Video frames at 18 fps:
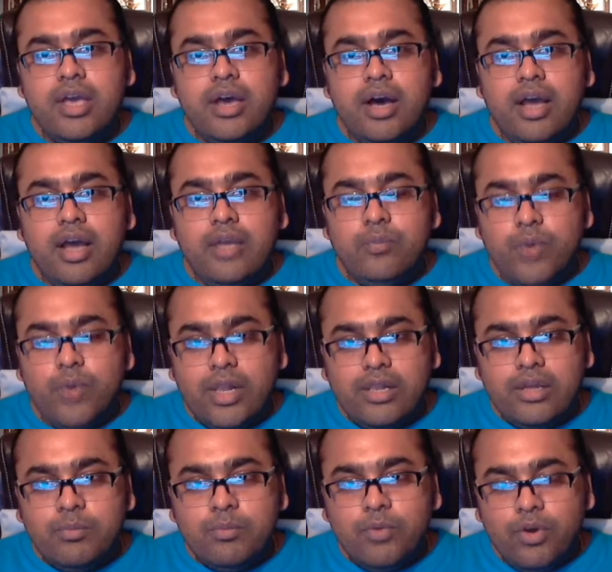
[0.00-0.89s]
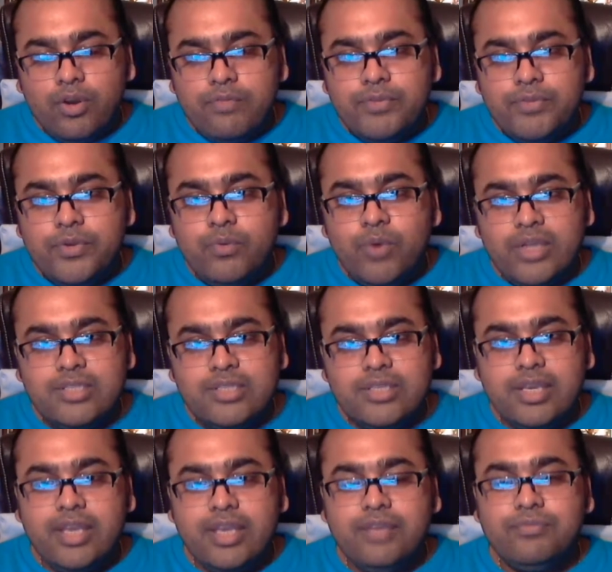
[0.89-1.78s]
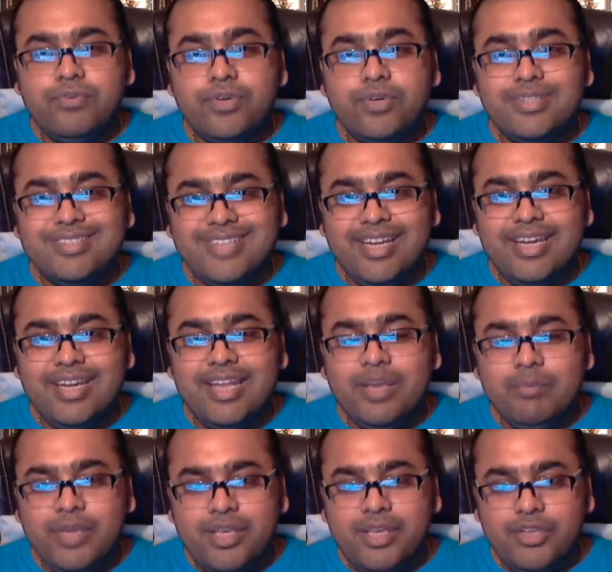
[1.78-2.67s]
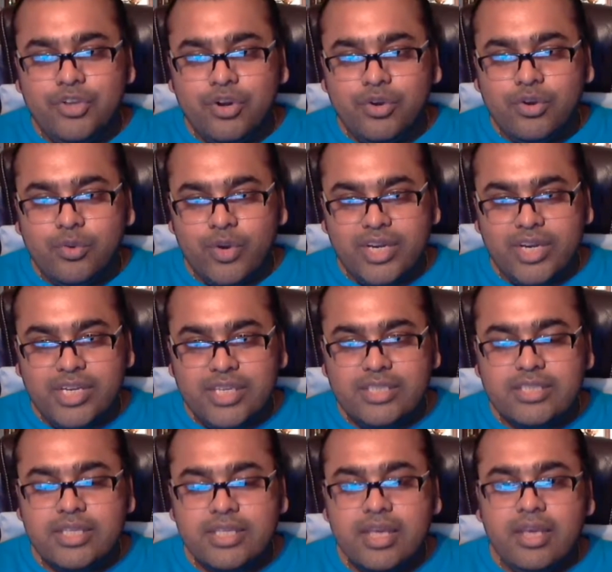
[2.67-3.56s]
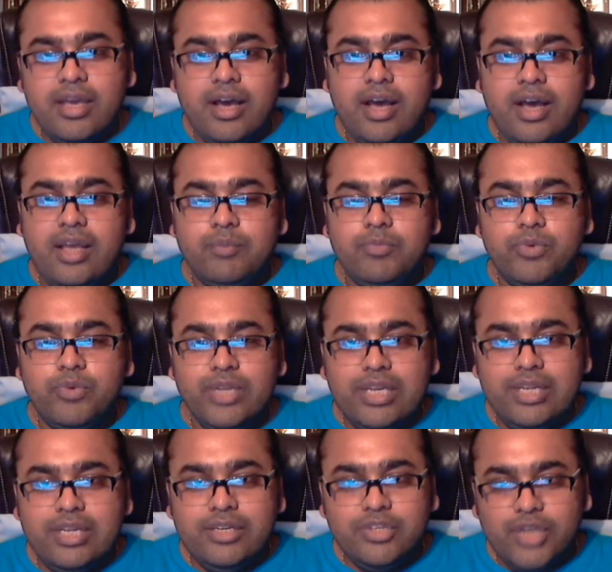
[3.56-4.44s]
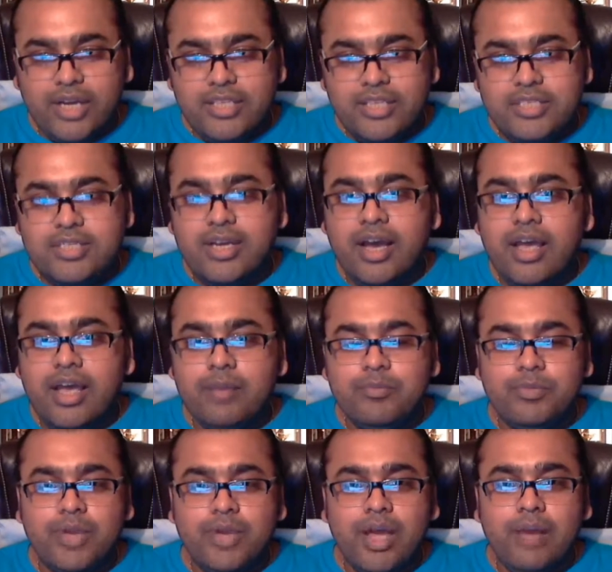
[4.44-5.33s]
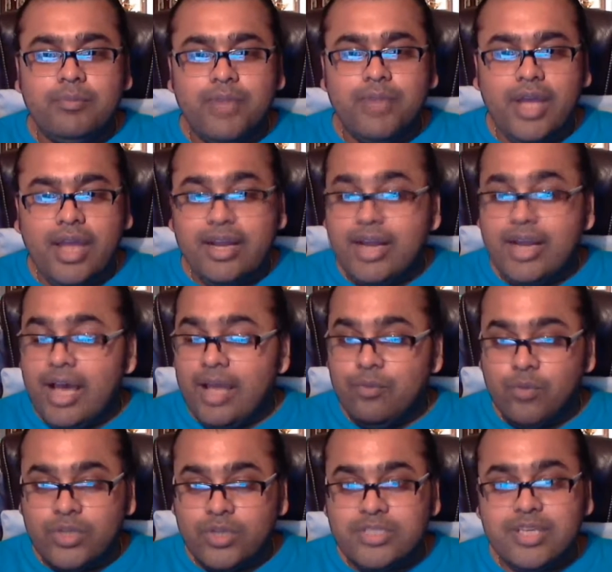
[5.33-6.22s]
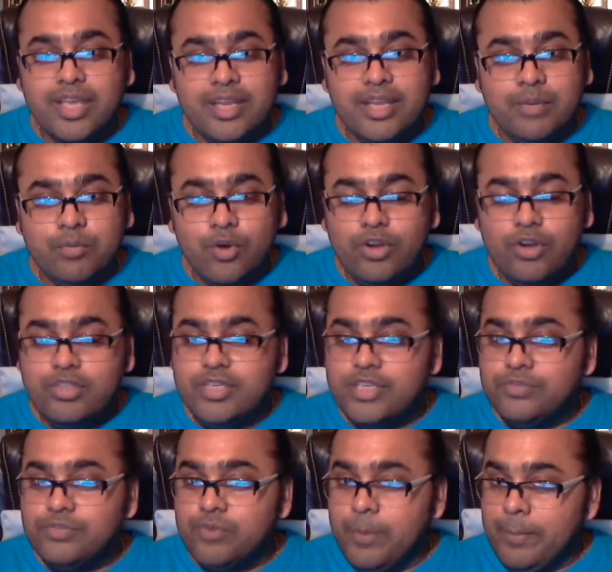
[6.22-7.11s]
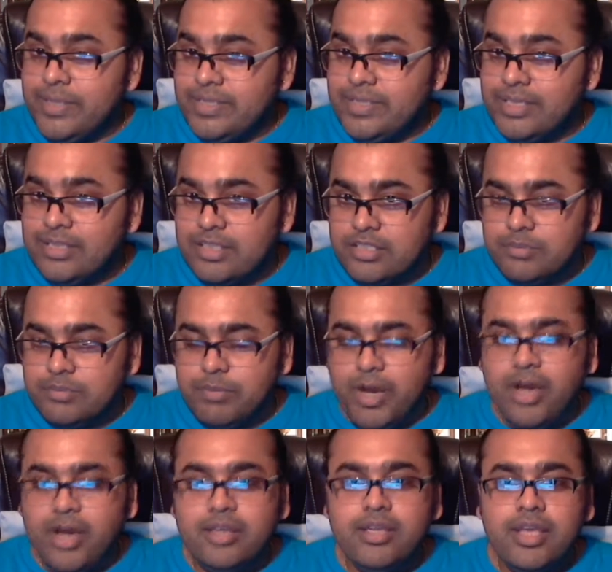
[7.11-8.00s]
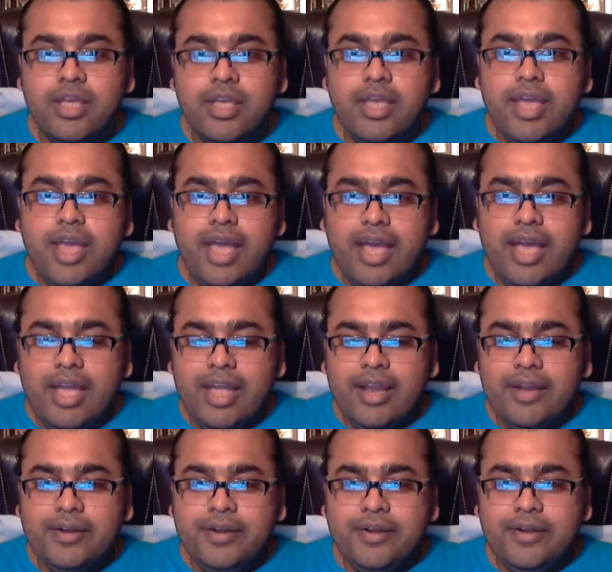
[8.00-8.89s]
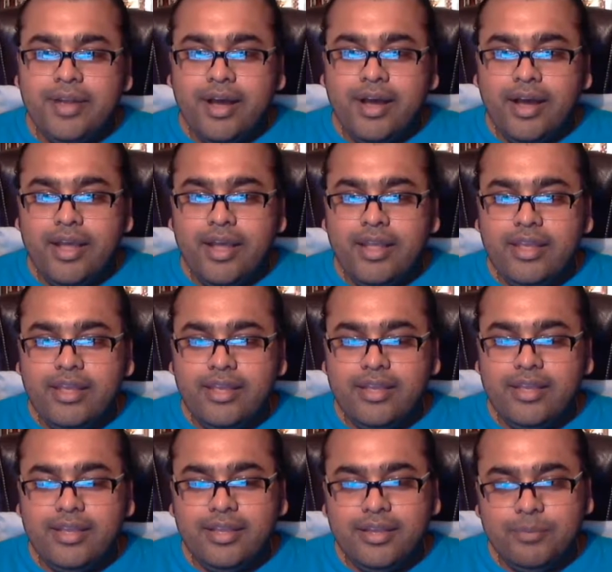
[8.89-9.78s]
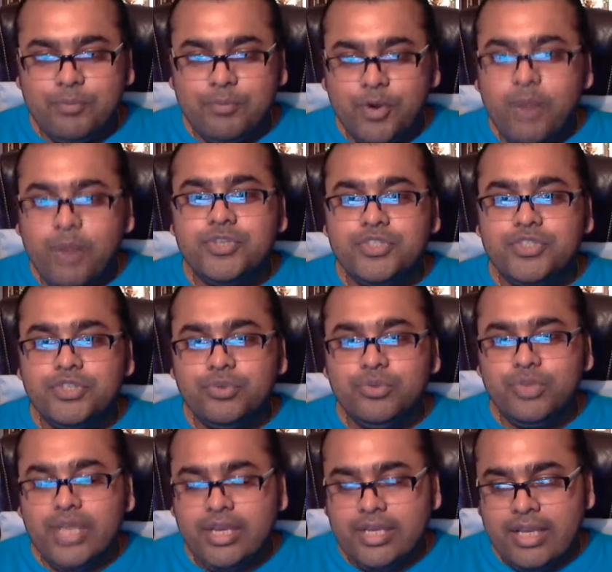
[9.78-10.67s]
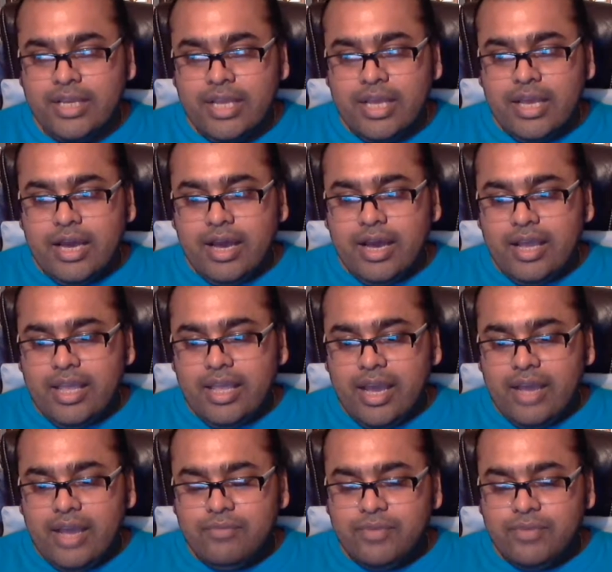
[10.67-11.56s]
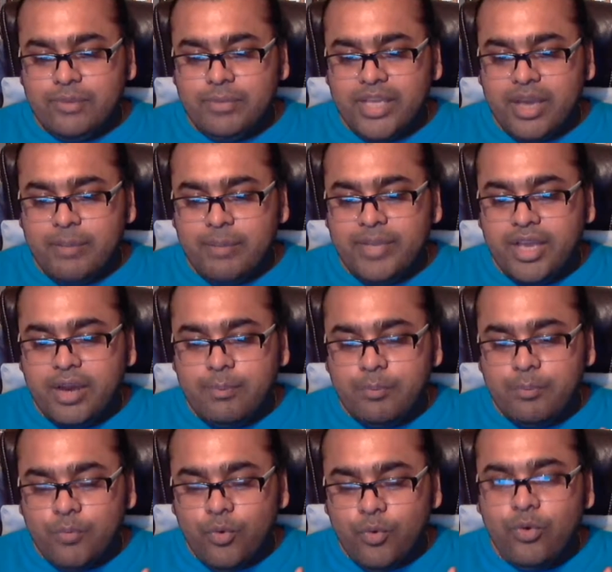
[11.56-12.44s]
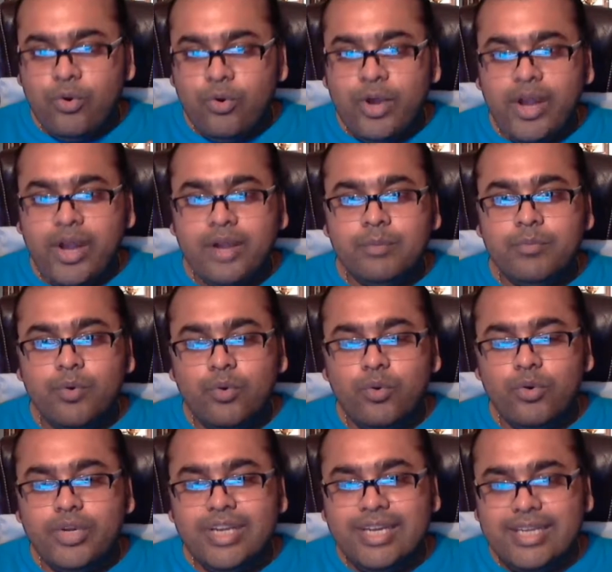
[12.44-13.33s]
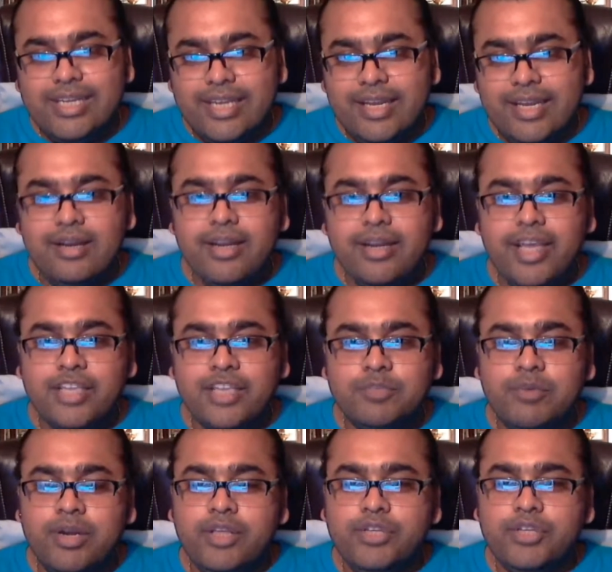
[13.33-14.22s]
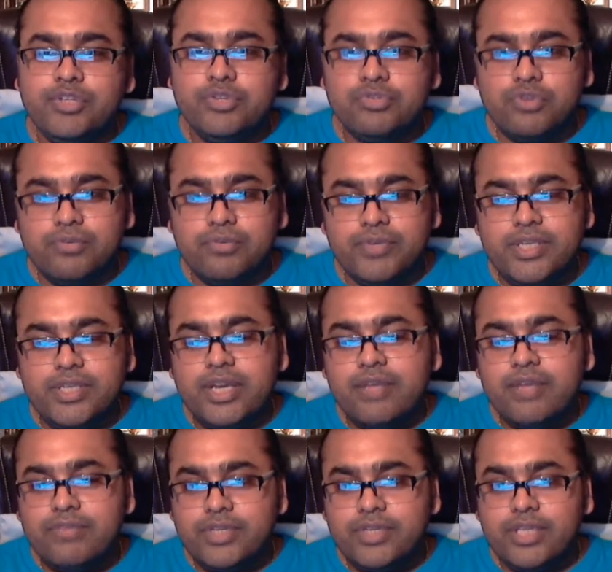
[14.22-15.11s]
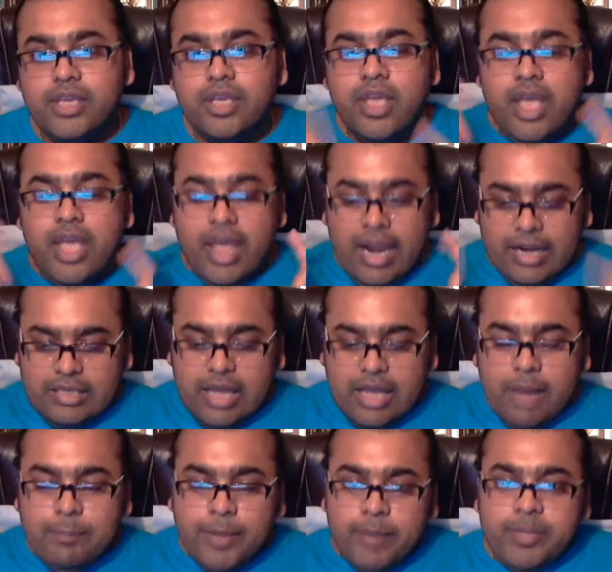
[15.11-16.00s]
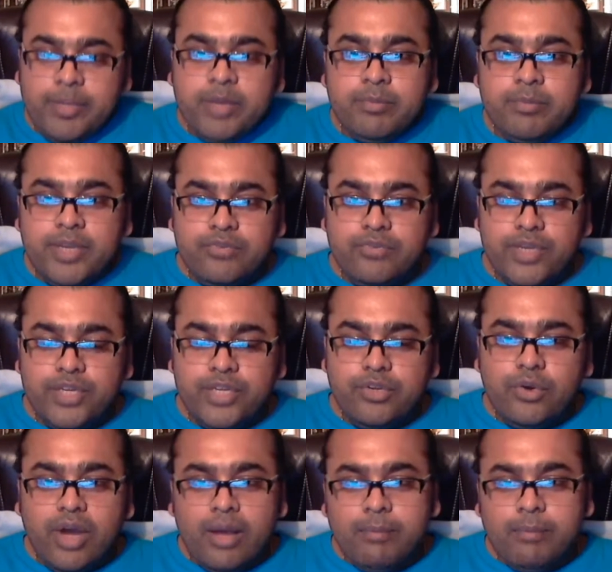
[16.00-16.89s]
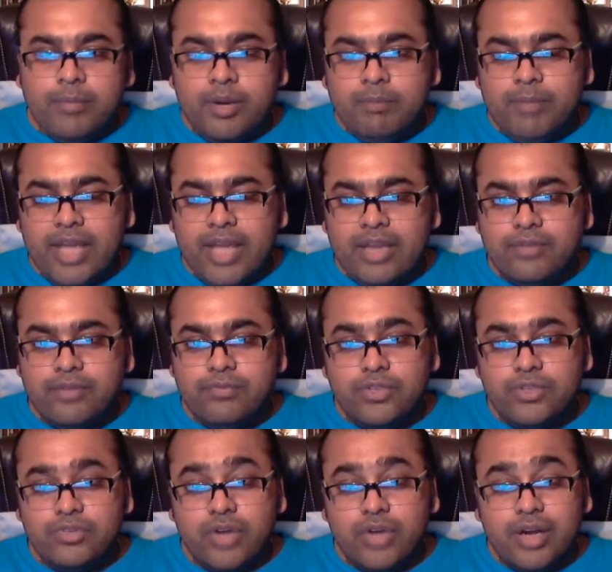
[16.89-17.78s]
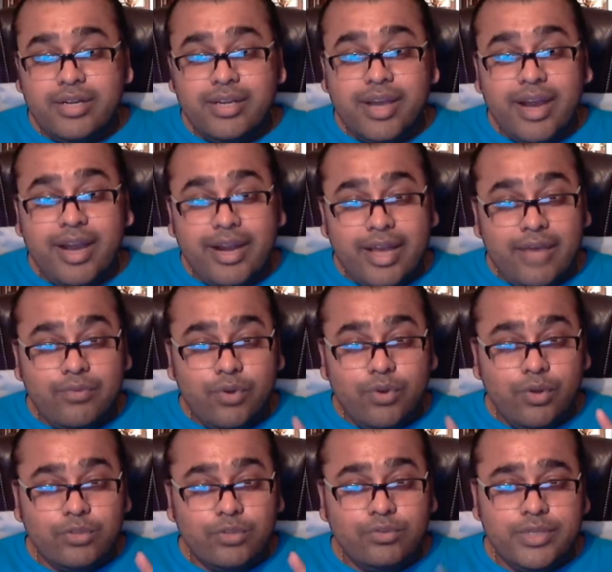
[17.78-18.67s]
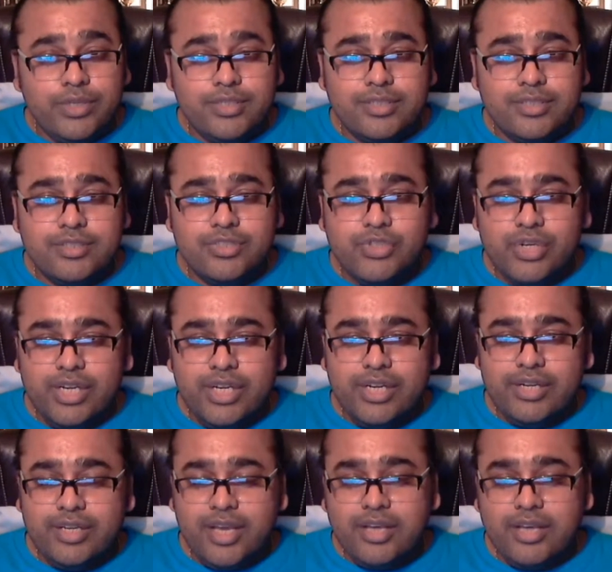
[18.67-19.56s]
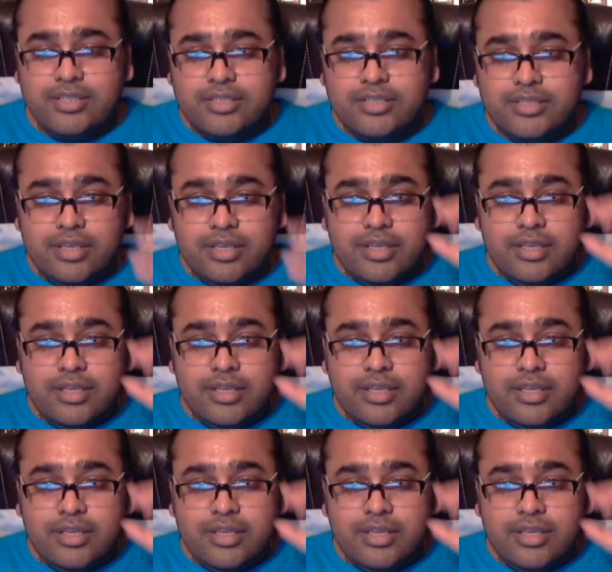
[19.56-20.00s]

I welcome all of you once again for sending me your queries. I'm really touched. And I once again apologize for missing this part. And I promise you that I will be coming up more and more detailed explanations of each and everything. And the upcoming video I'm planning for Trataka, and I will also discuss Shri Vinyas.